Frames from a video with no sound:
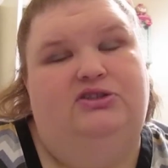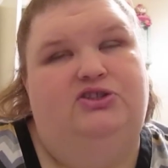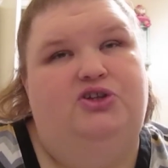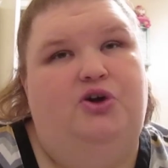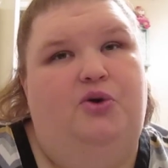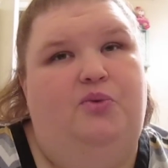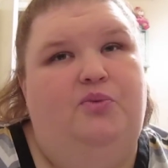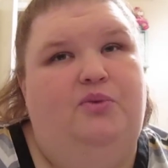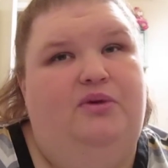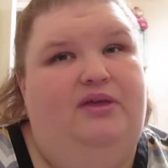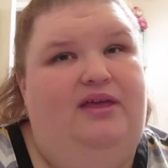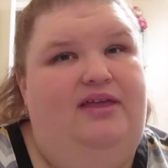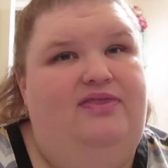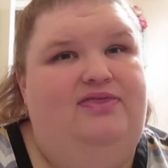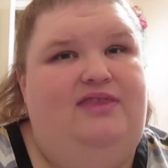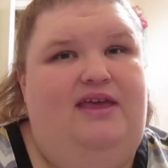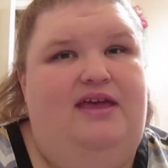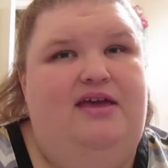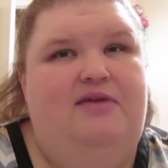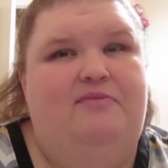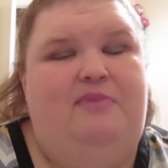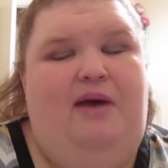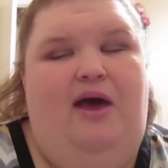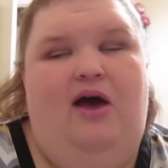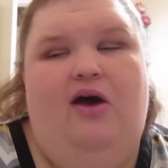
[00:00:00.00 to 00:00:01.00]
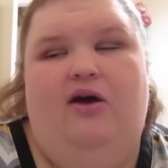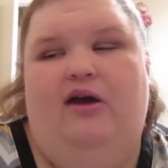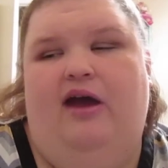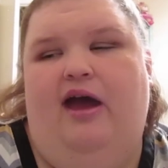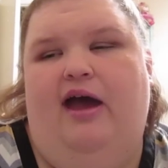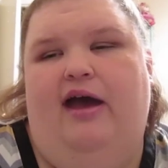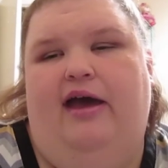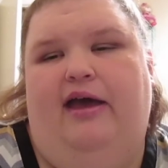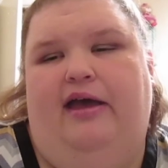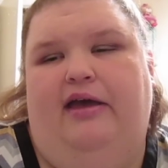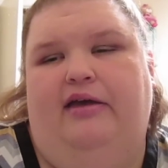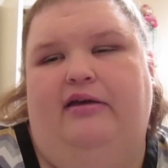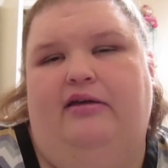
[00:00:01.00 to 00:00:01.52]
don't really think about,
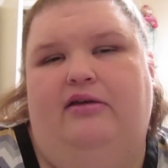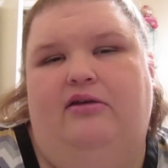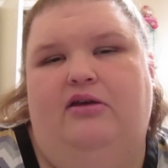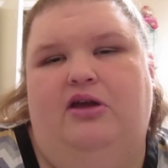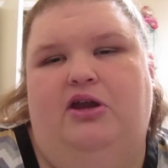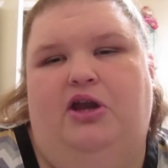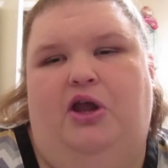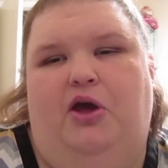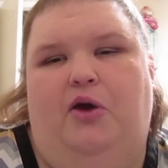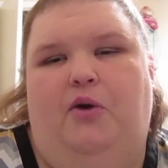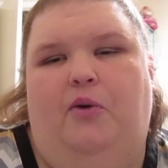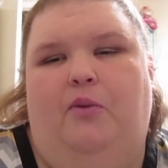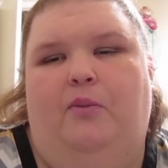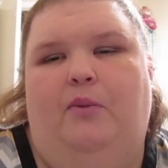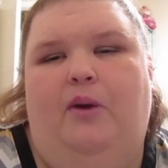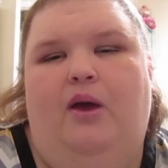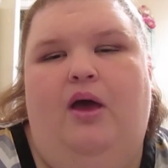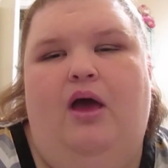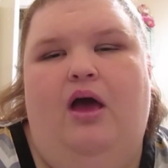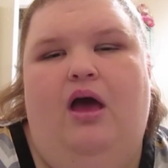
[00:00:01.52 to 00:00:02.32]
you know,